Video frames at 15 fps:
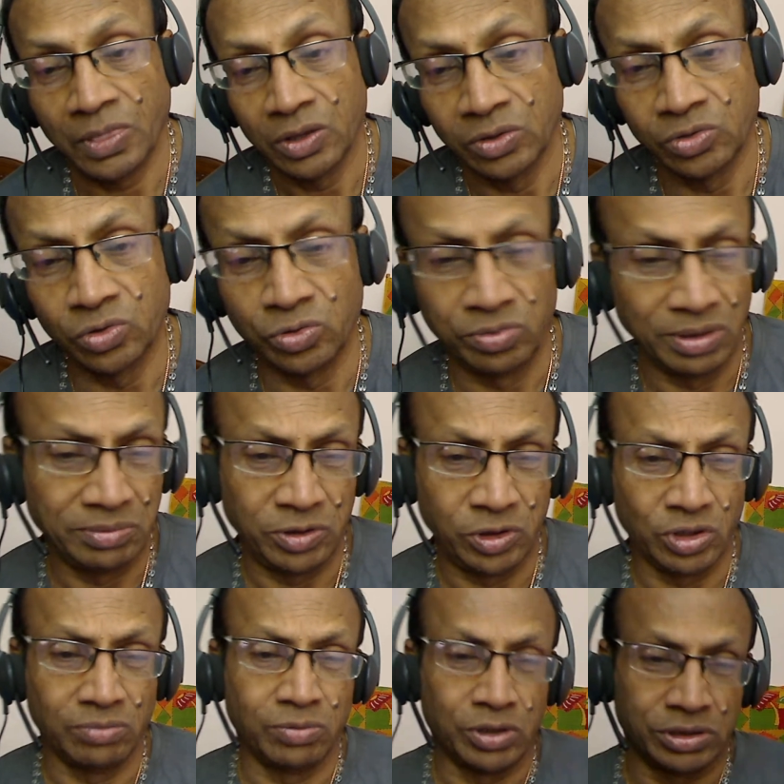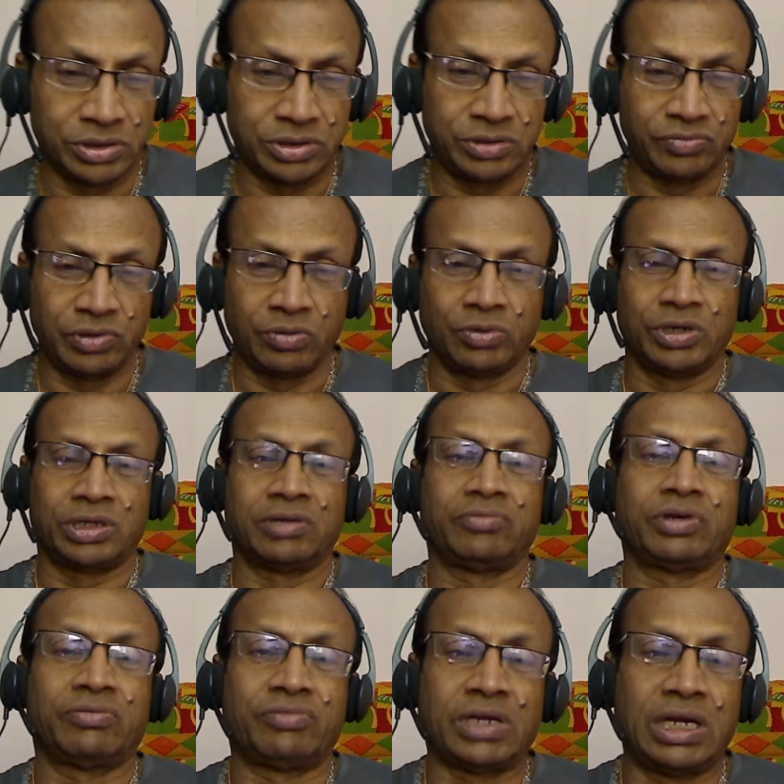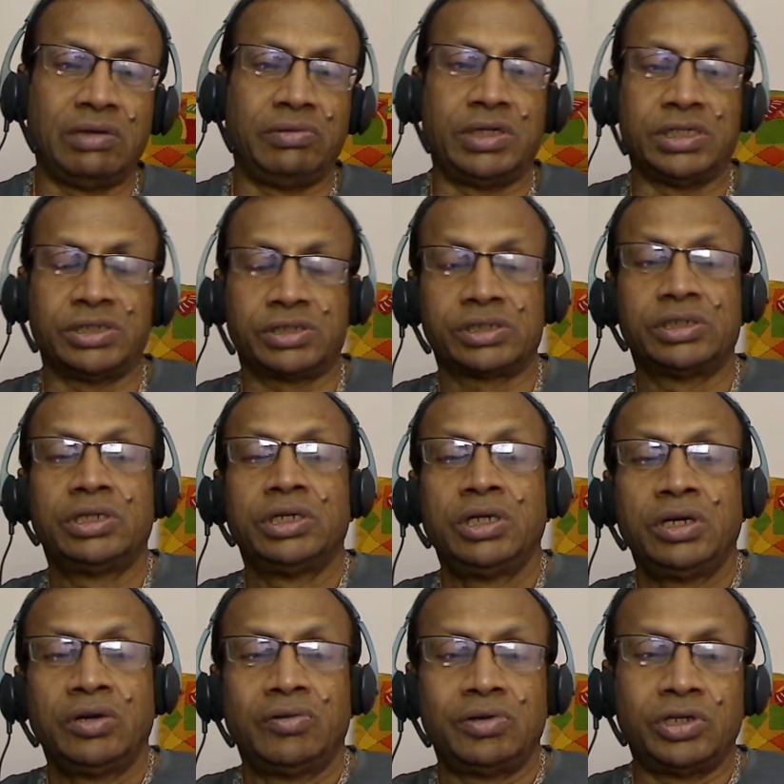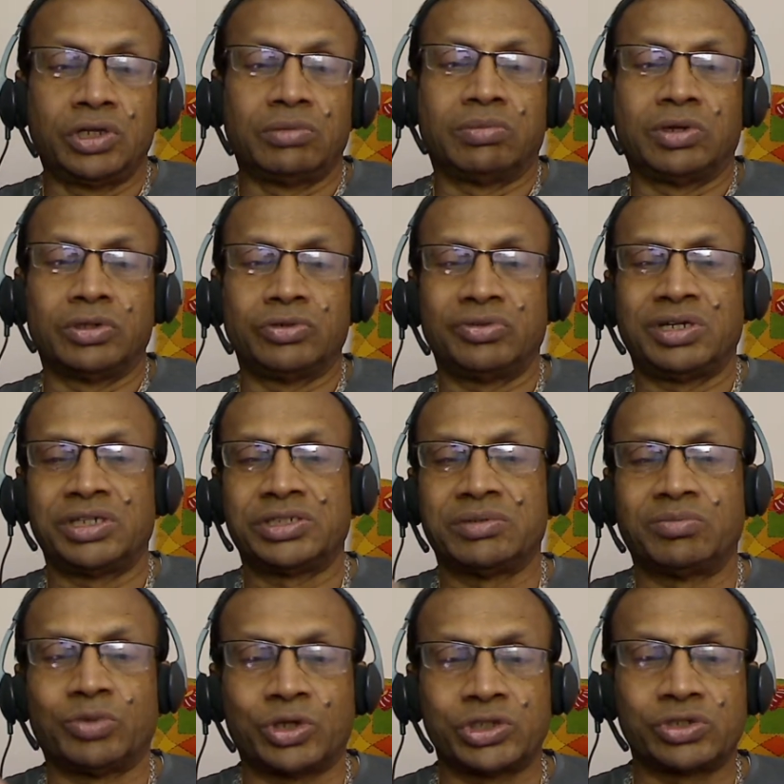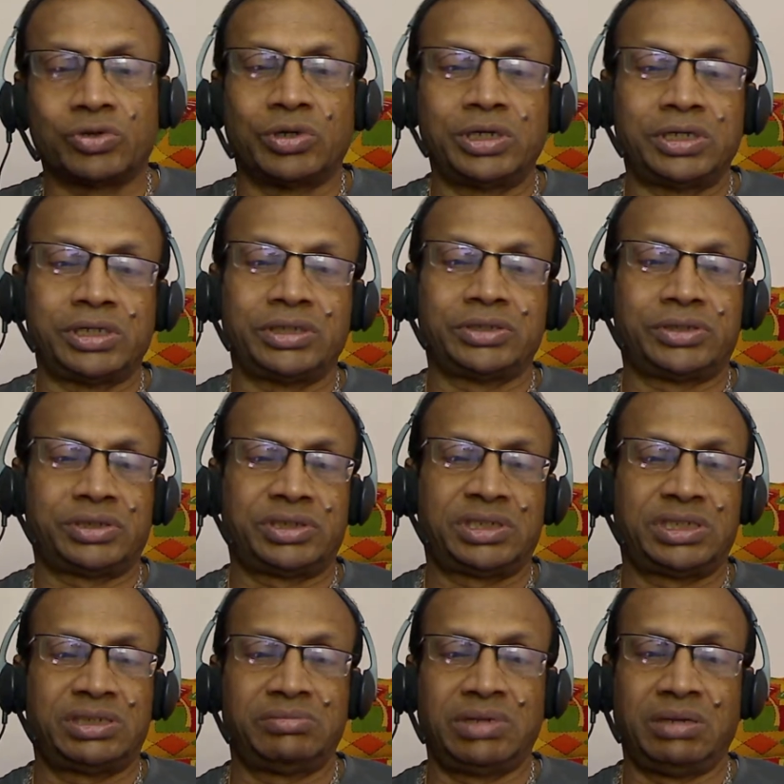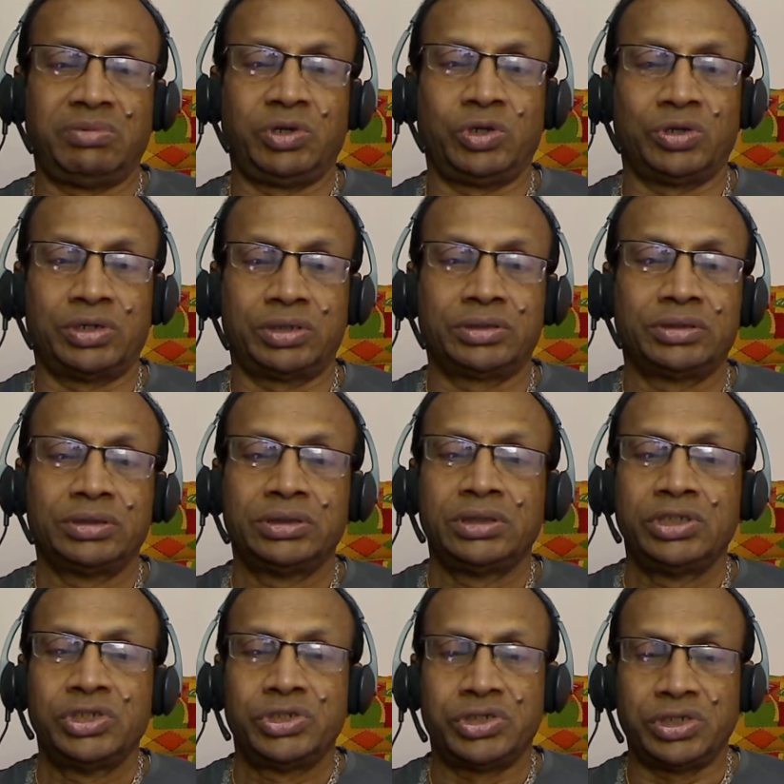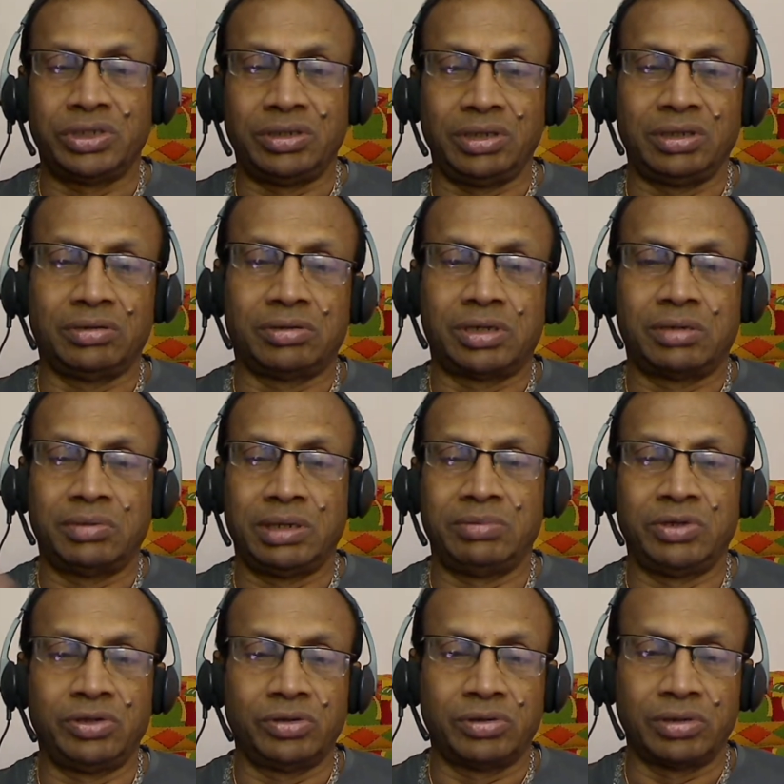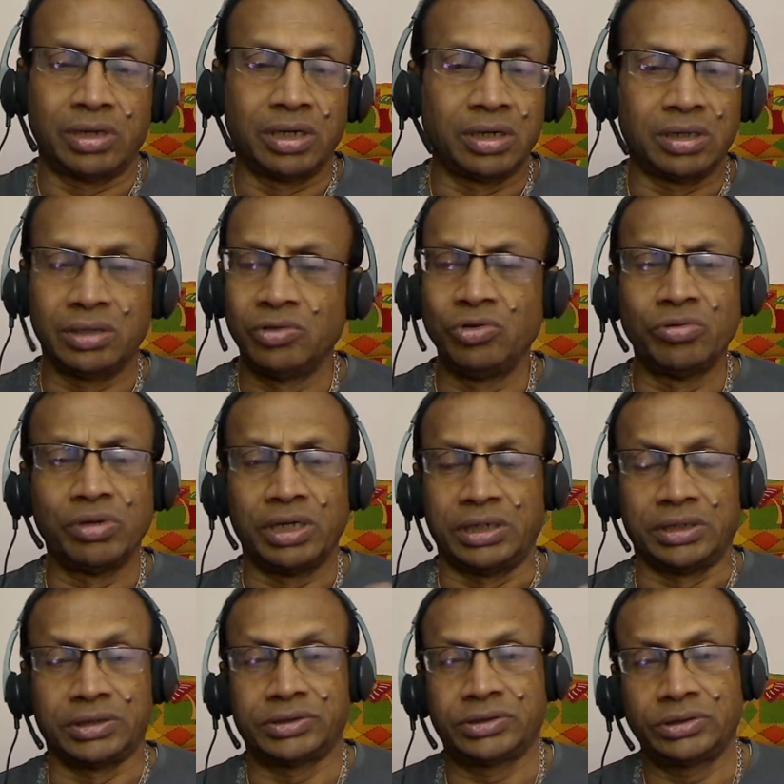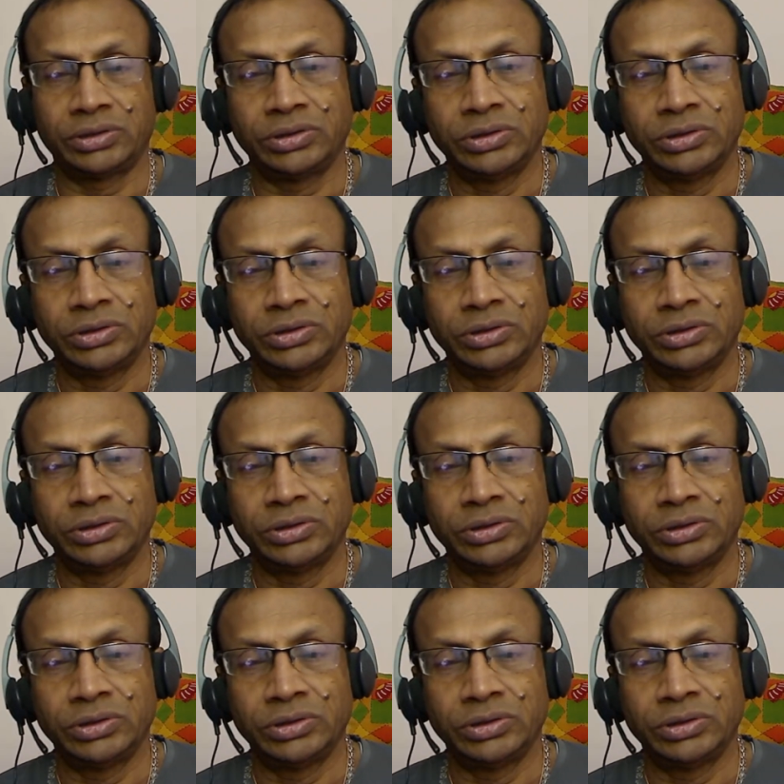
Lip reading: Guru may be your boss. If you're working for 5 years with your boss, you get some boss qualities, or maybe your chitti or maybe your uncle, whoever it is.